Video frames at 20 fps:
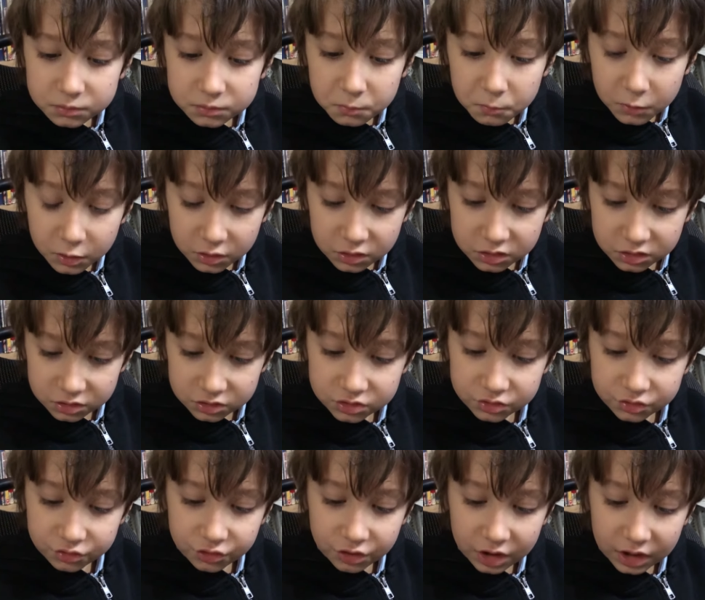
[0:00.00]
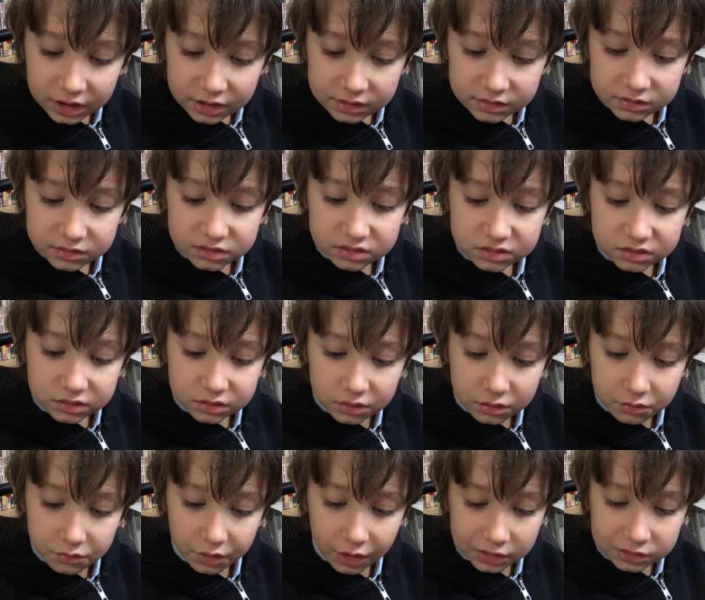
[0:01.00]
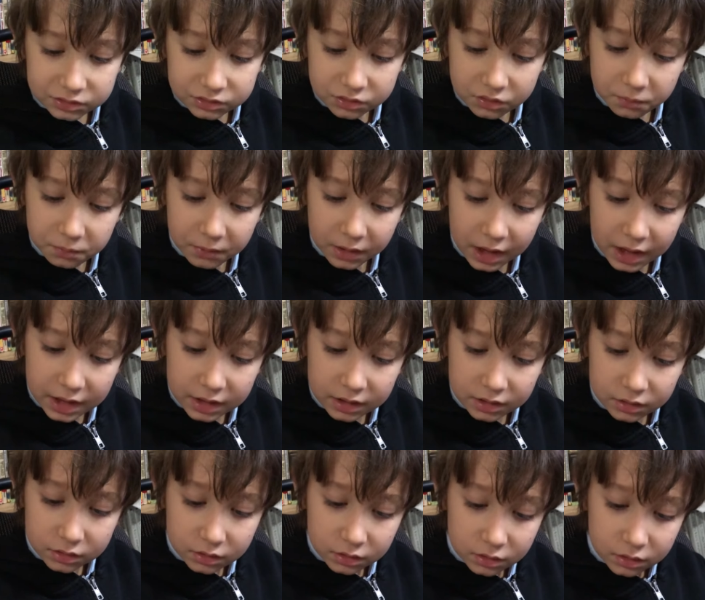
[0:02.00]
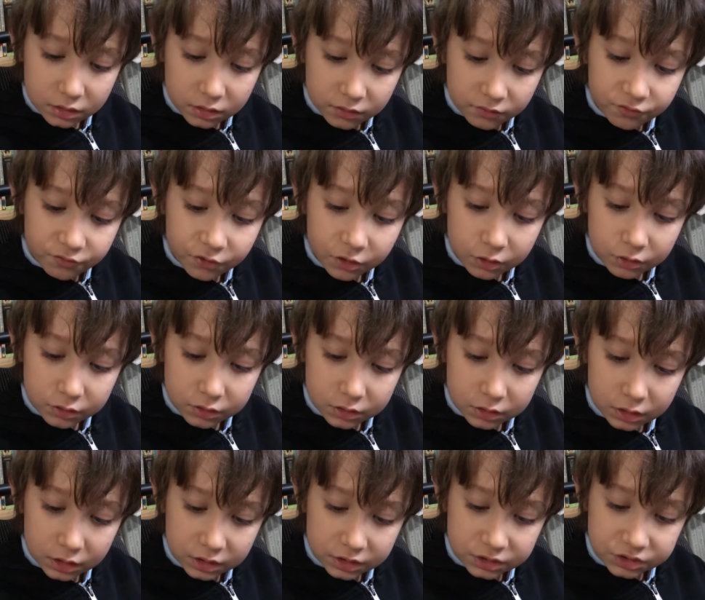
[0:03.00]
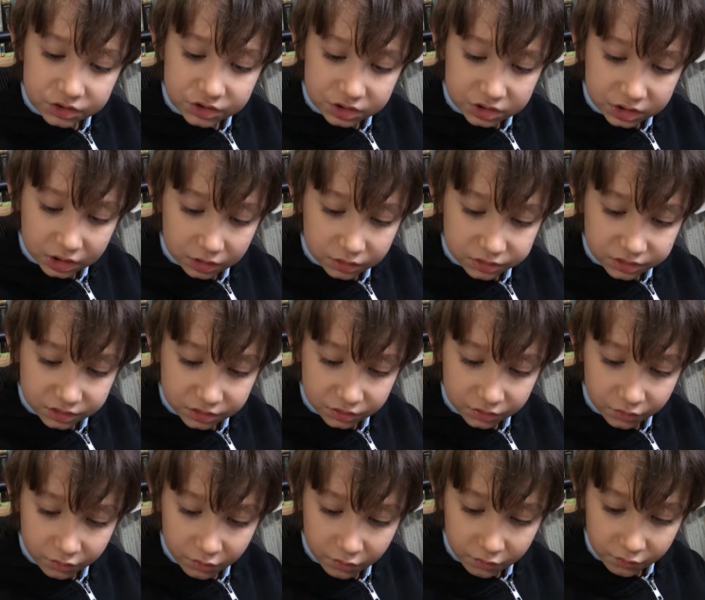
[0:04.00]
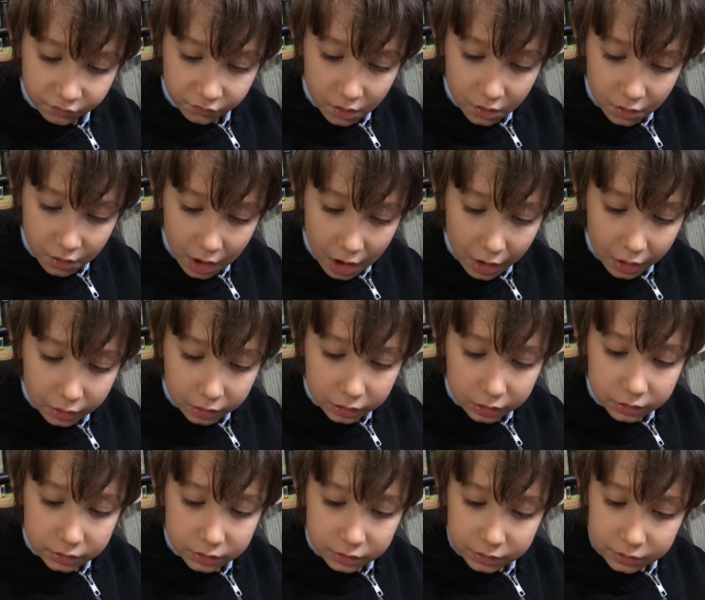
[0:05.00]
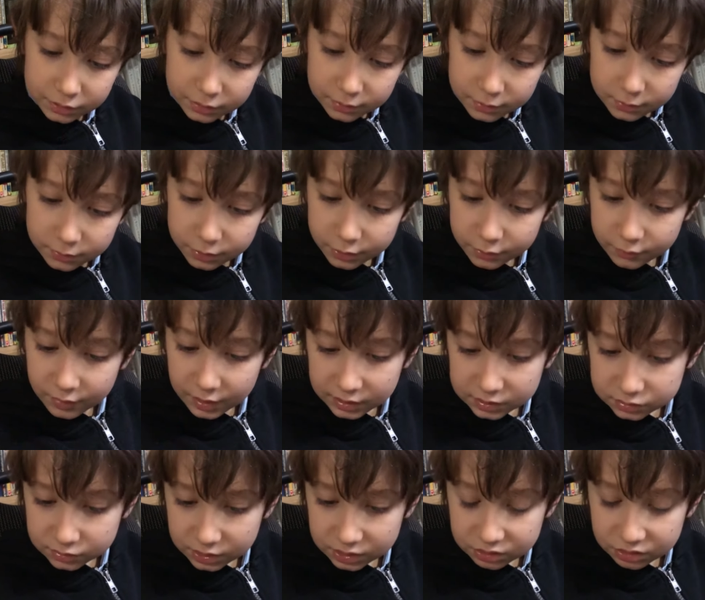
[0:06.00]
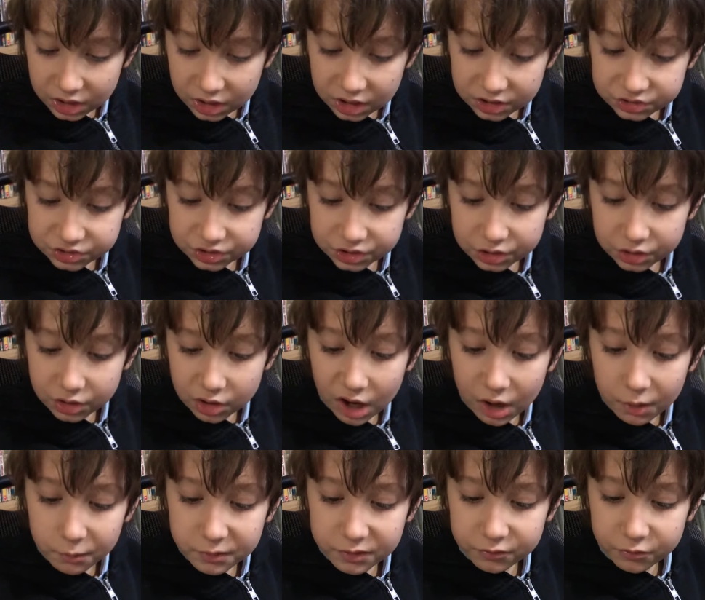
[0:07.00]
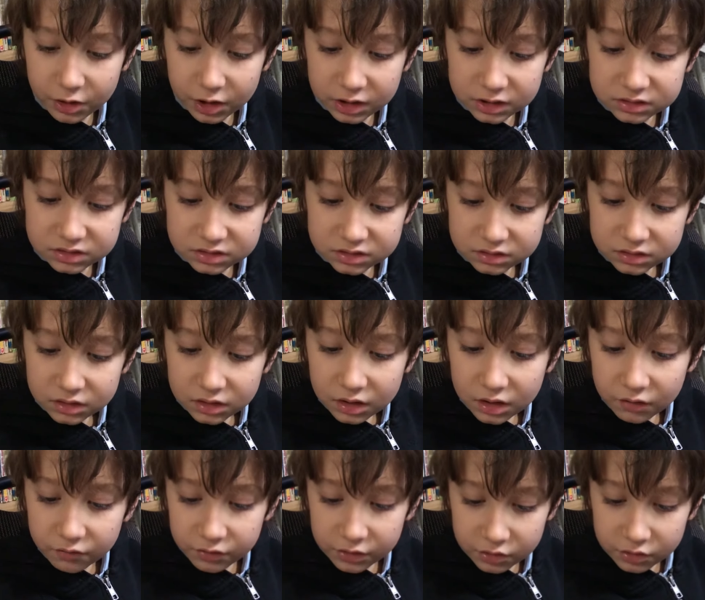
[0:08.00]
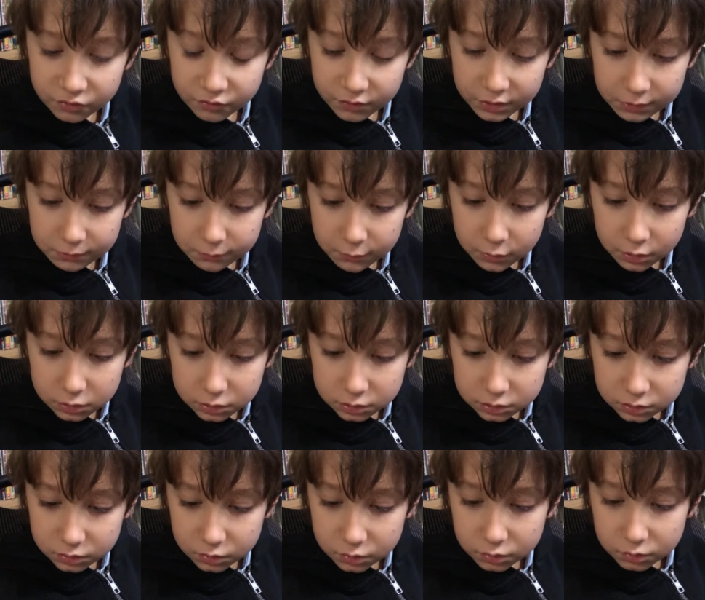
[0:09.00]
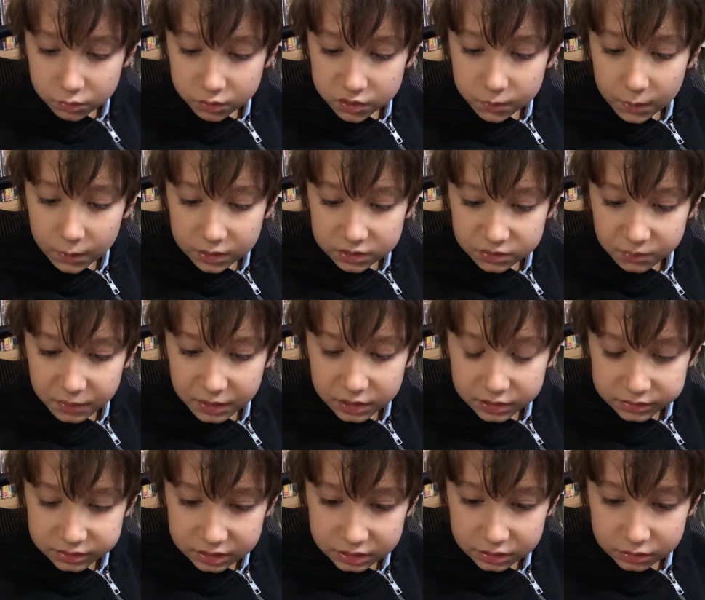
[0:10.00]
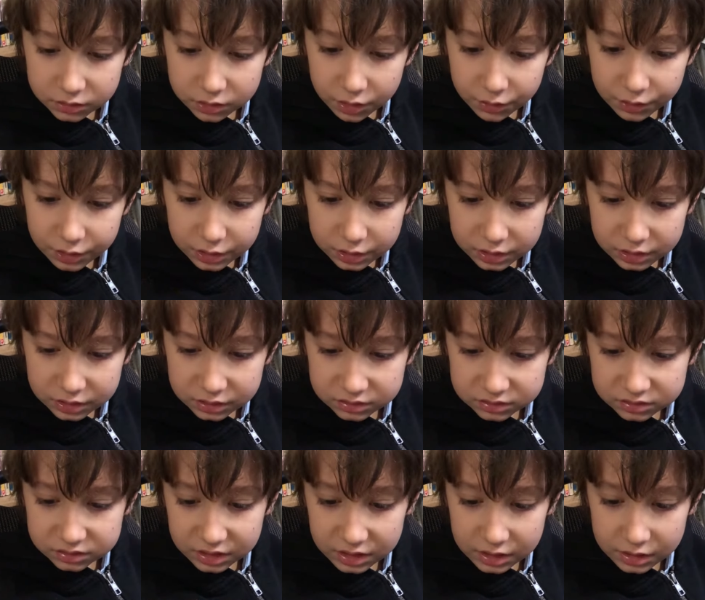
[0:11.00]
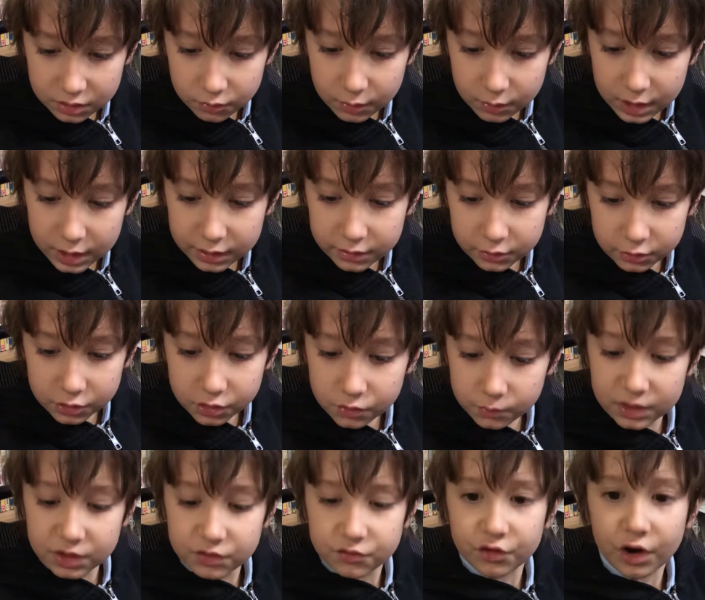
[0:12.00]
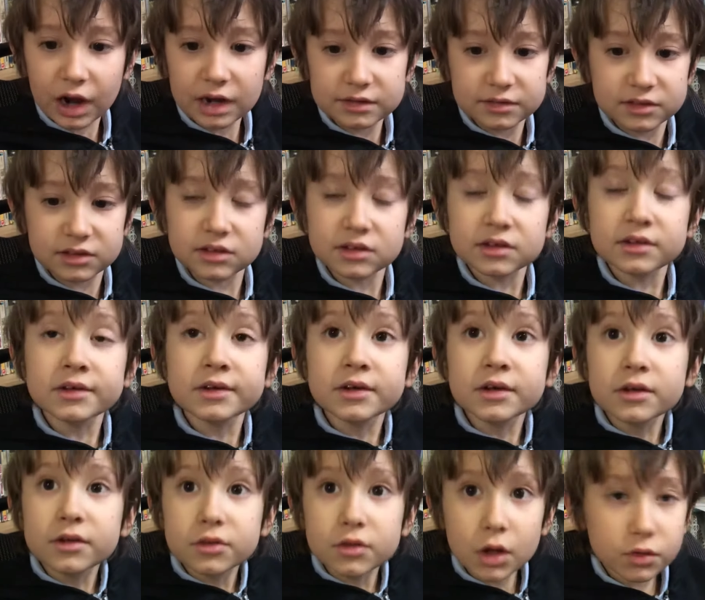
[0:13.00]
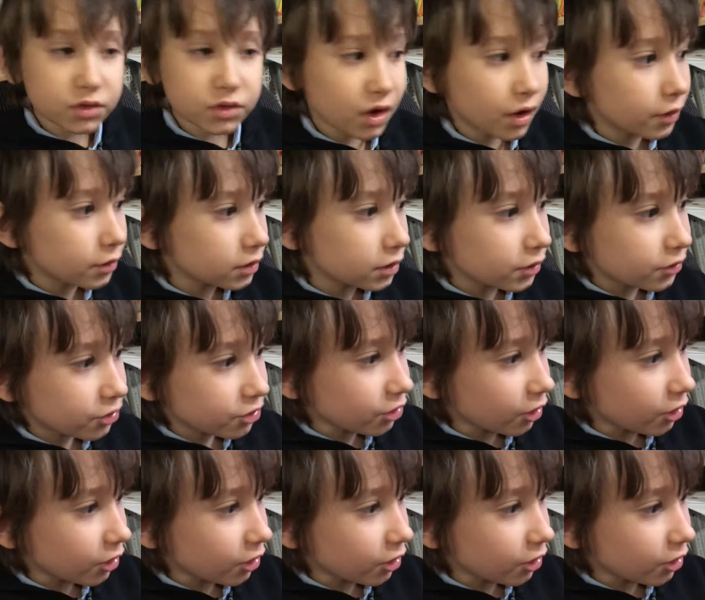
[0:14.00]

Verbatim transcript: workers' rights, the right to play, food and shelter for all, the right to education, copyright, a fair and free world, responsibility. No one can take away your human rights. Those are the